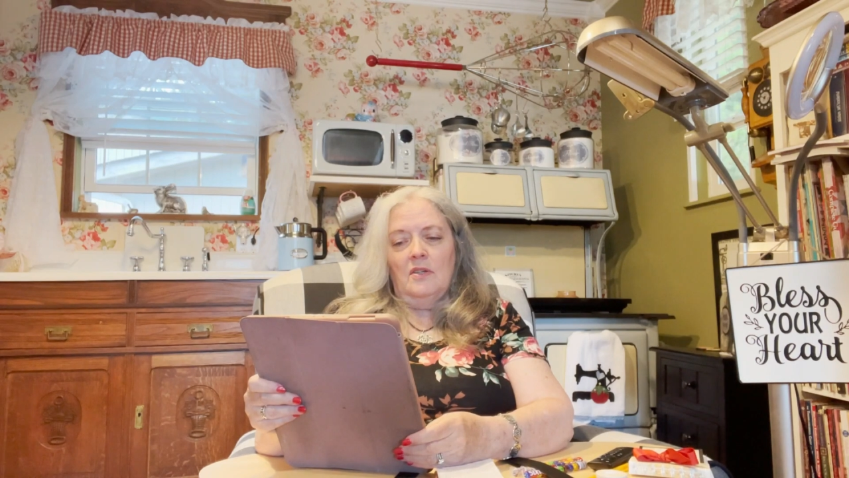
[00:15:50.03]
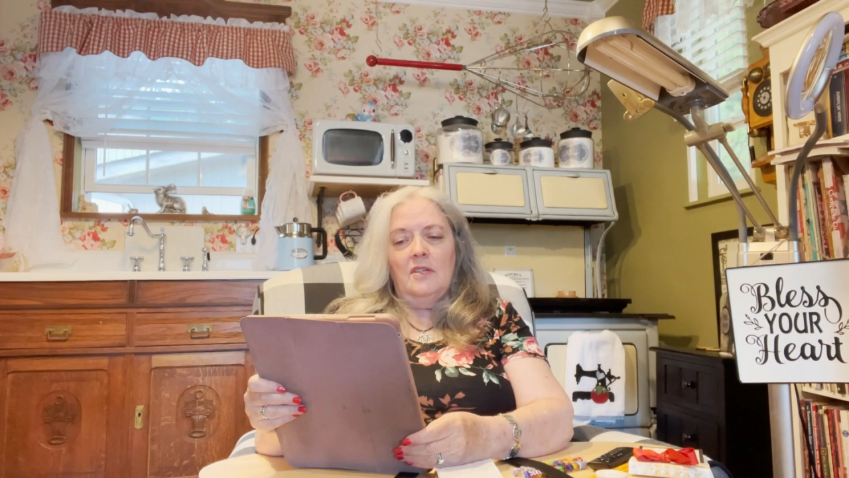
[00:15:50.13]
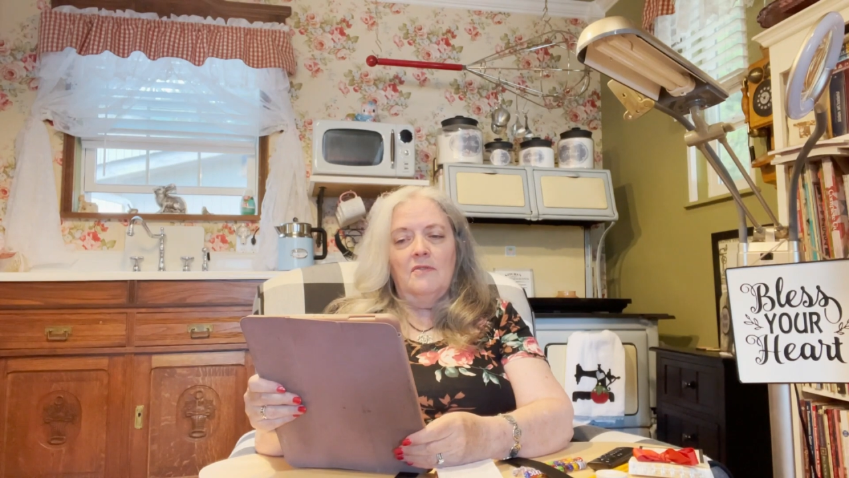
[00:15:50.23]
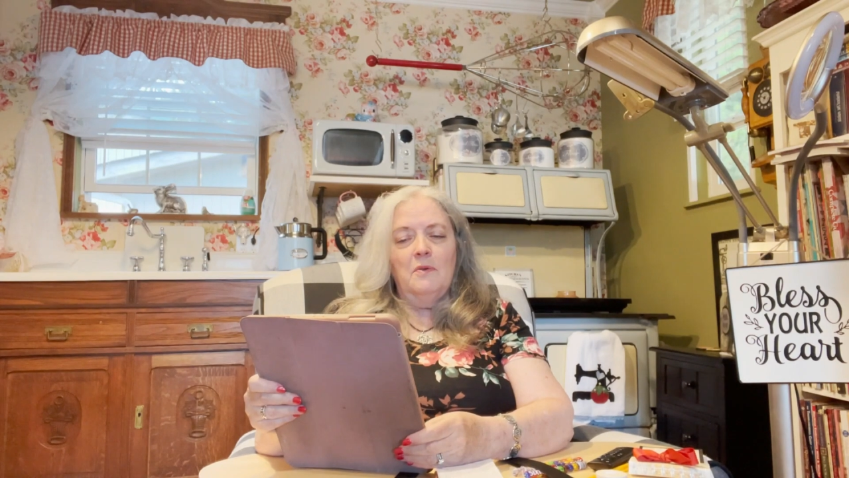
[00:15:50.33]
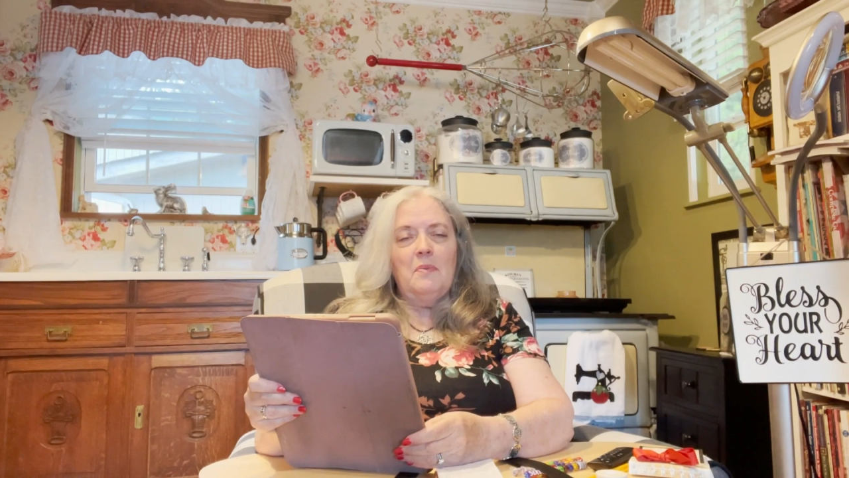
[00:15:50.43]

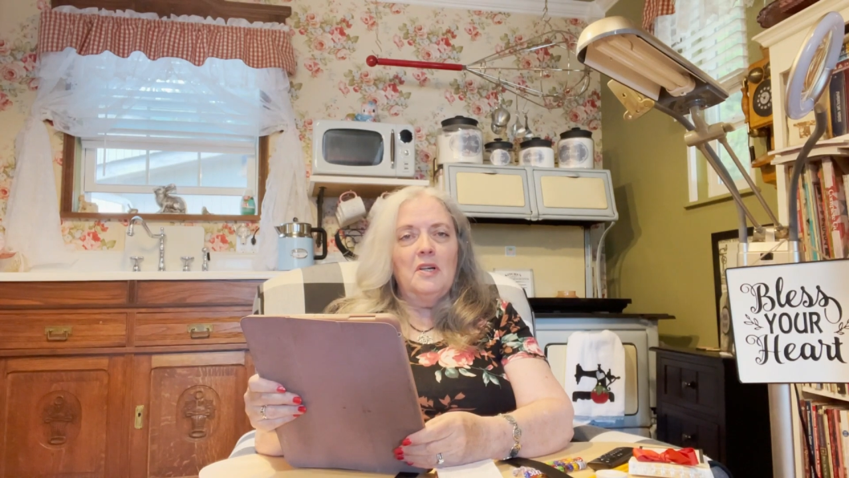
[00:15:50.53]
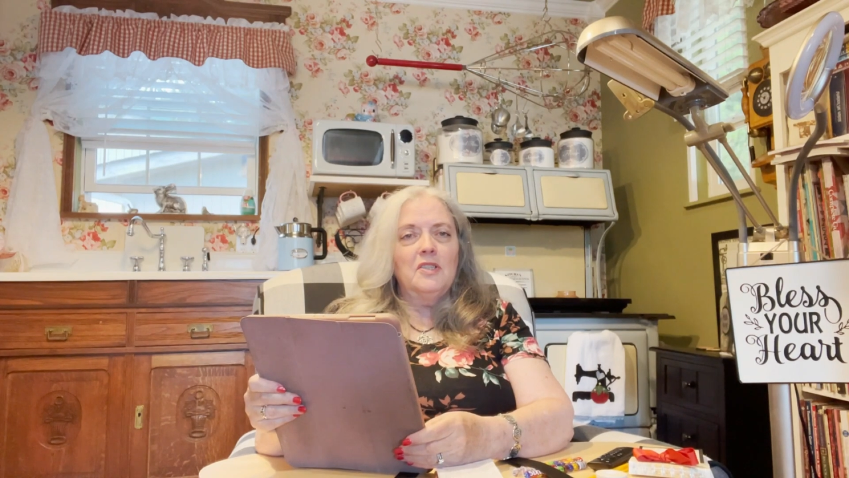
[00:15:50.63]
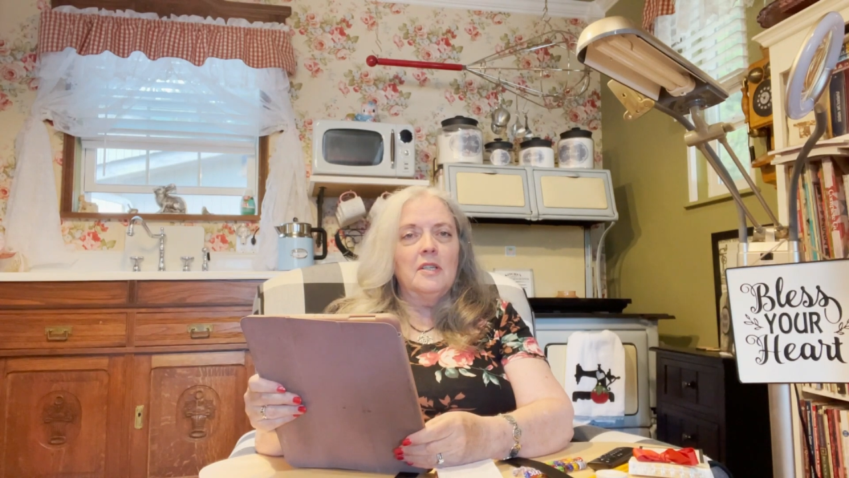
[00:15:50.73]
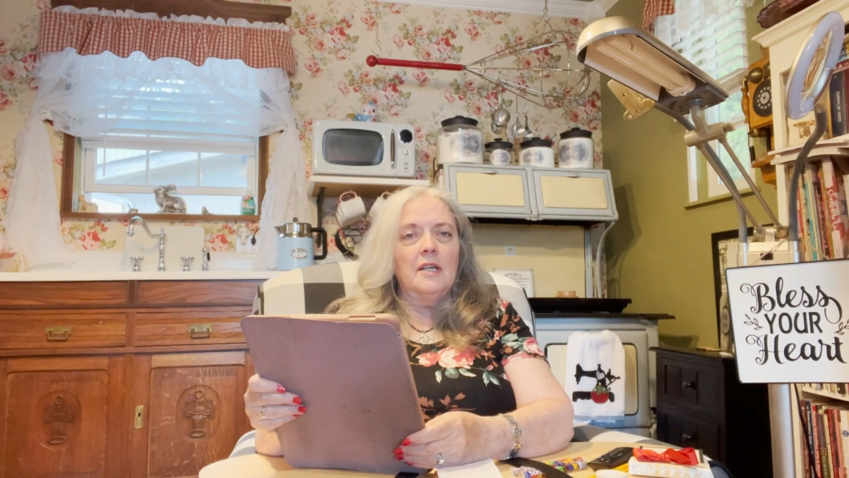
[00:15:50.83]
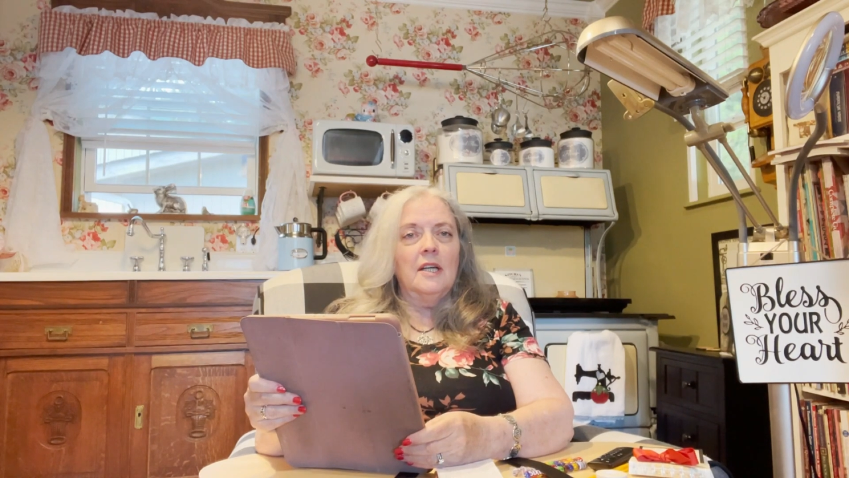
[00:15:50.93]
different
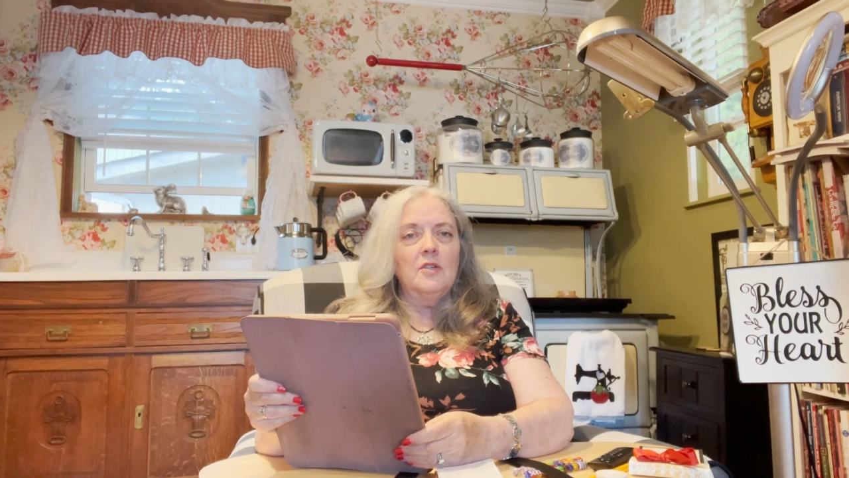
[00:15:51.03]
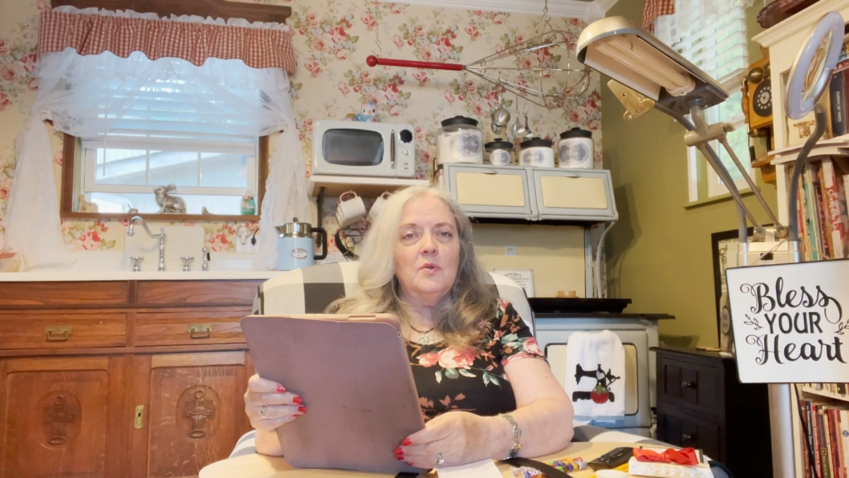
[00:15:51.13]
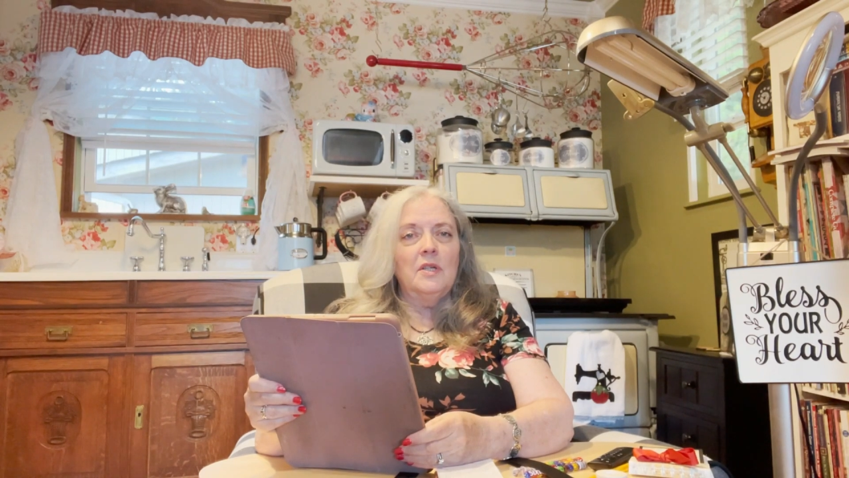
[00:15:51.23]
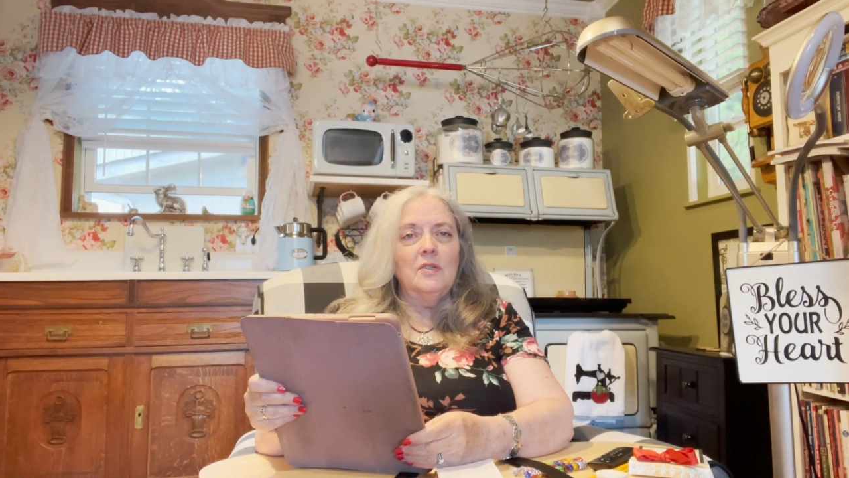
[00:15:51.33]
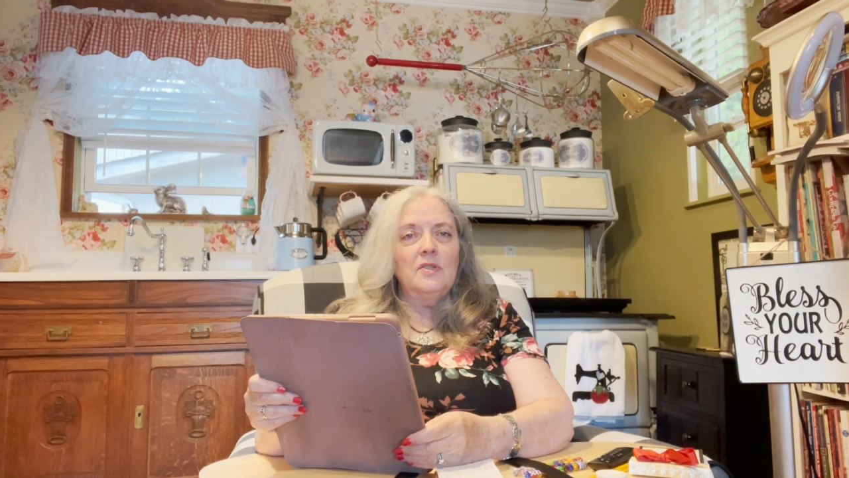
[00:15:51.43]
parts of the
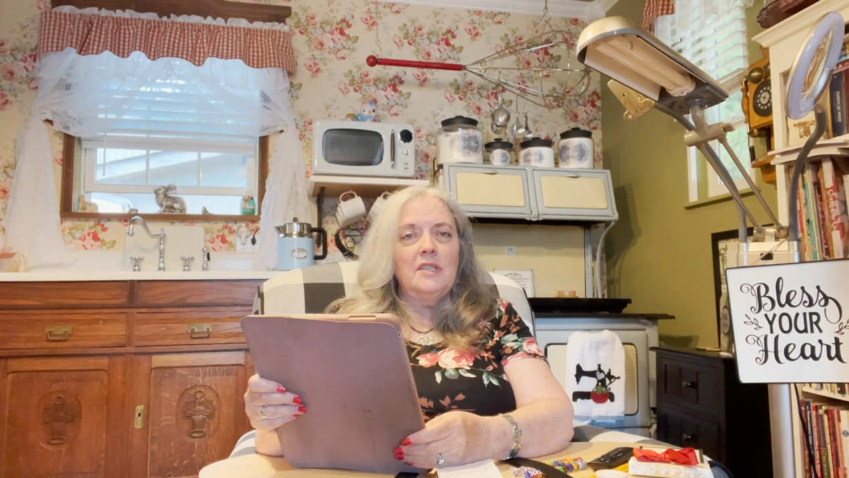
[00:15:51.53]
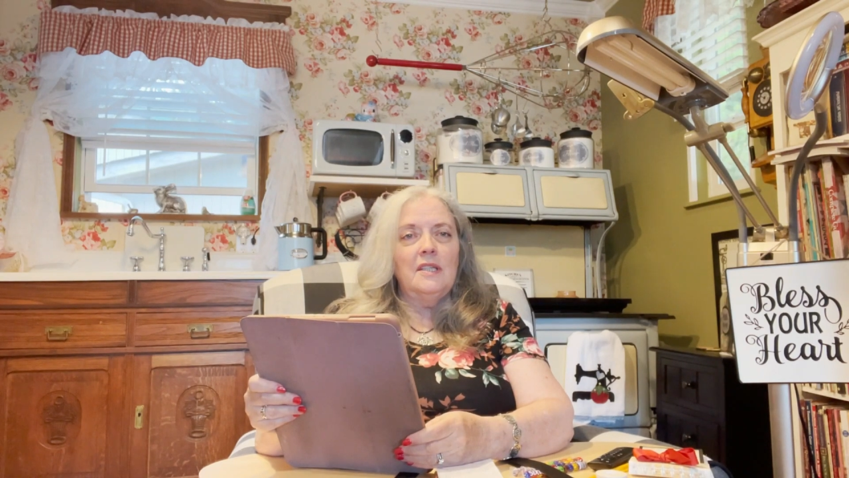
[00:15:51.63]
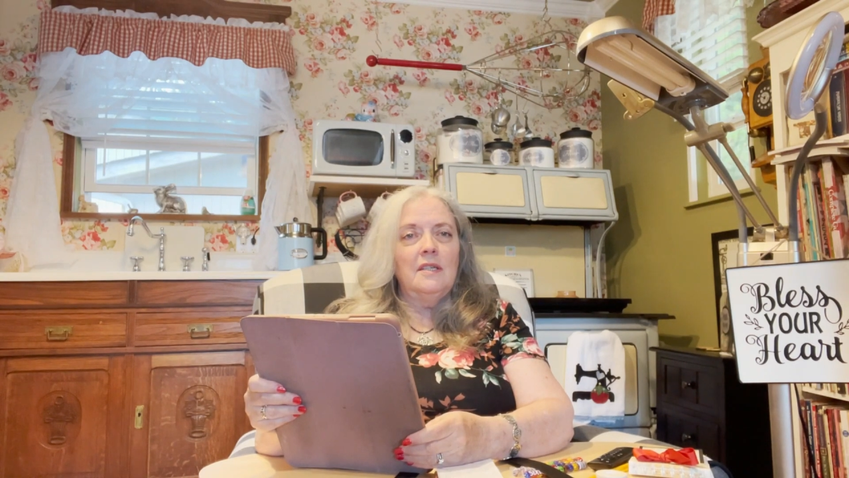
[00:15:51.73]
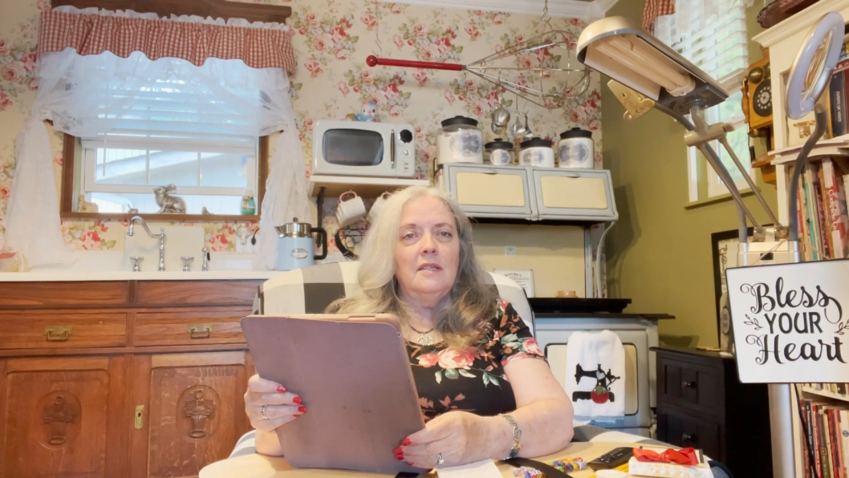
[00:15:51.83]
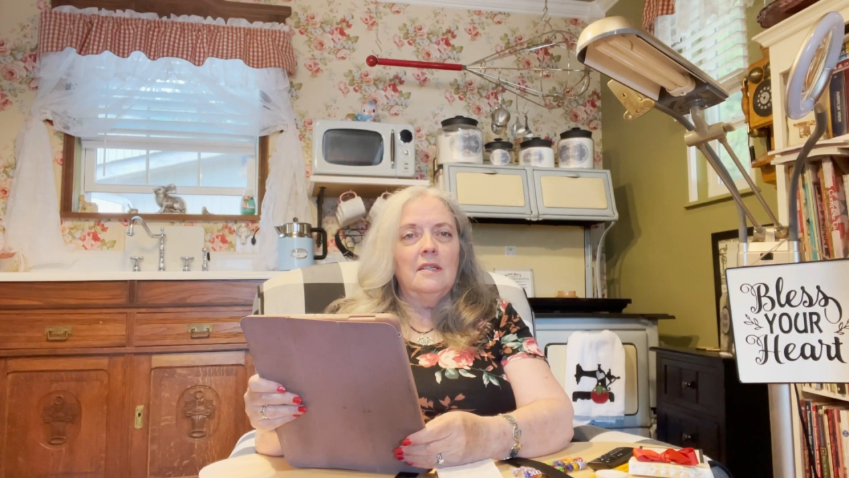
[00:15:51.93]
country, you'll
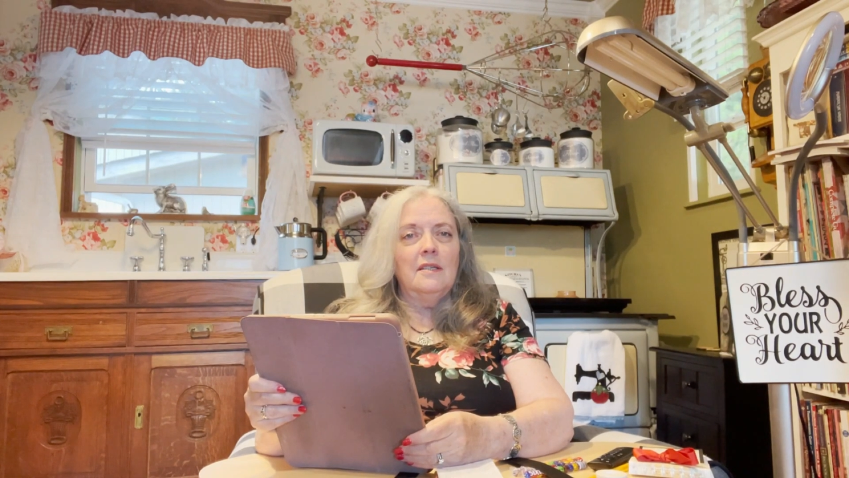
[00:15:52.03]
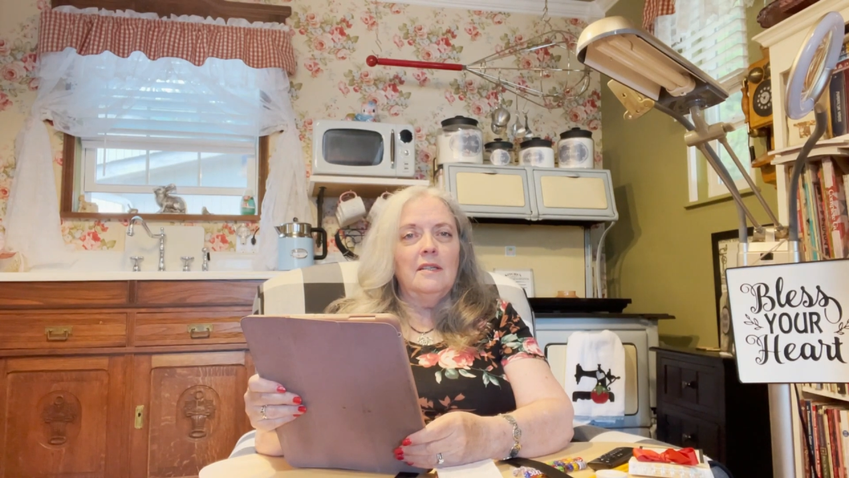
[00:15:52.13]
see,